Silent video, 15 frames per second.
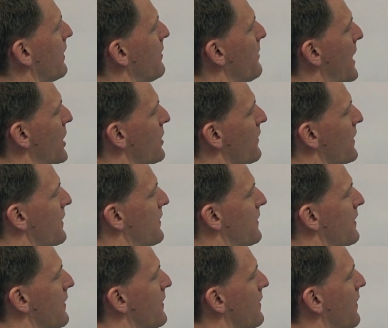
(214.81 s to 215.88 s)
Imagine
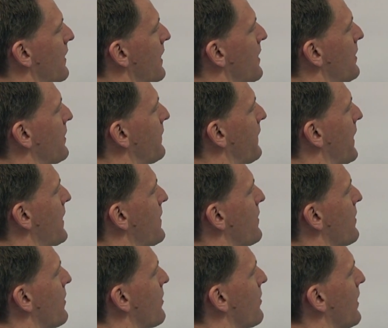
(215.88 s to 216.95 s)
this is the
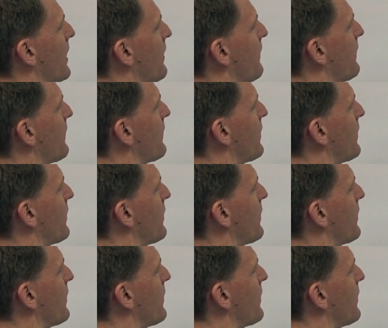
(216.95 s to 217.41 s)
interface. You have